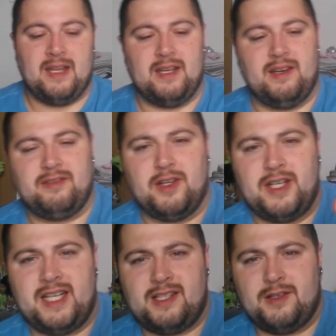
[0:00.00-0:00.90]
Now I've got
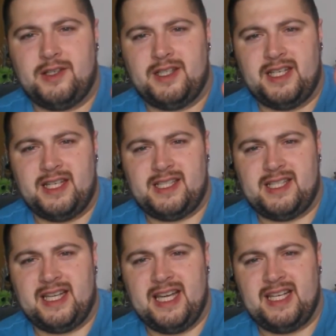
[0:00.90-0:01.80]
this on the
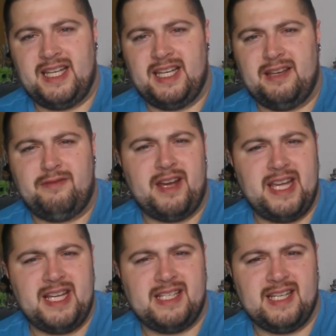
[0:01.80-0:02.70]
Sigeli
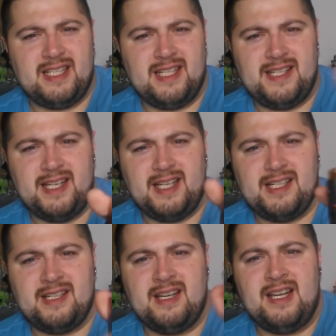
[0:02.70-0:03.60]
Evaya
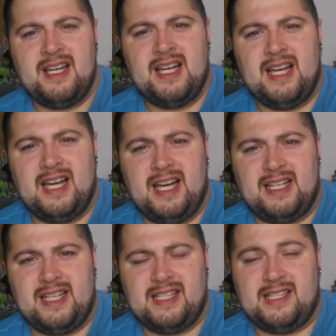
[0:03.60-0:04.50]
66,
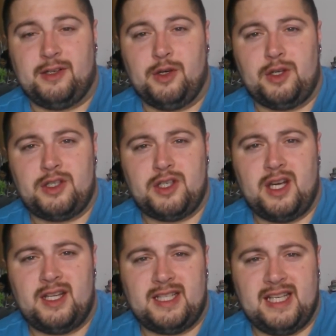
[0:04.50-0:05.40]
and it's the Gorge
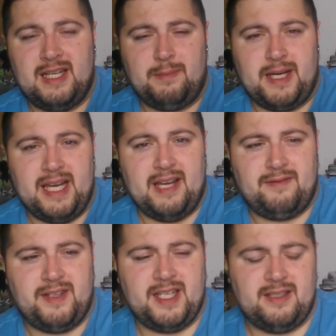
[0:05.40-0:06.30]
RDA by
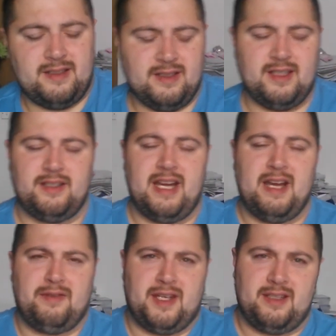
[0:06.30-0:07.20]
Avkin, or
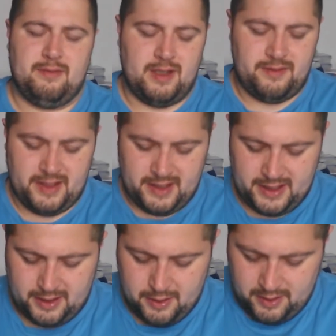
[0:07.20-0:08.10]
Avkin, whatever you
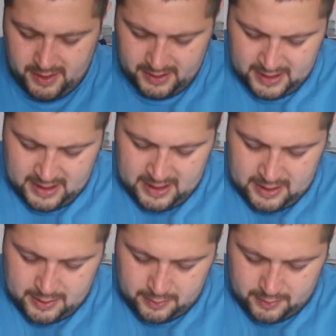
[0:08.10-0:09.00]
like to call it.
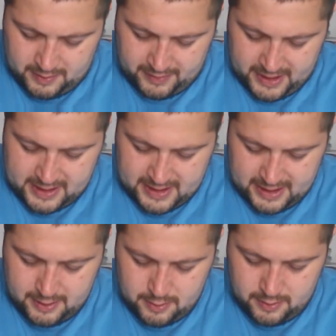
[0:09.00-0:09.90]
So I've got a
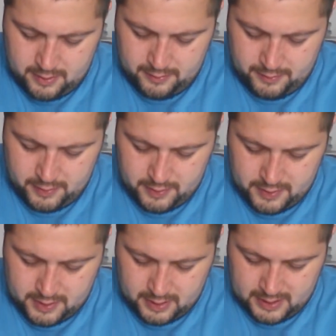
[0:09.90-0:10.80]
single
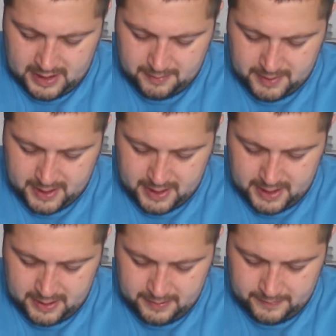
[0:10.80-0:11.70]
fused Clapton in
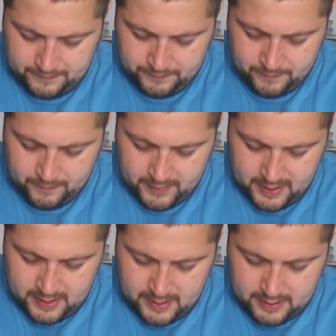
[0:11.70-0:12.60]
here.
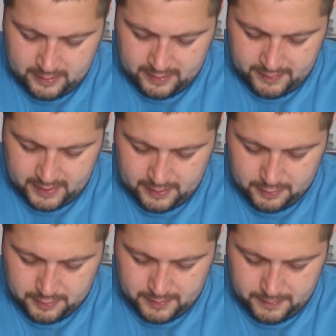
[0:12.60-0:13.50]
I'll give it a
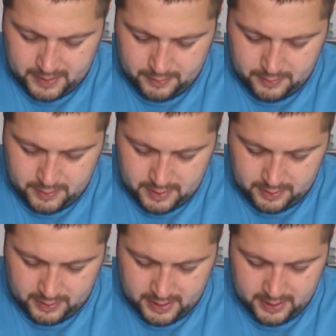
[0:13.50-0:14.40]
little drip down just
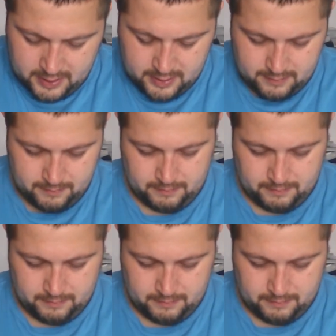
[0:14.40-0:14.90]
in case.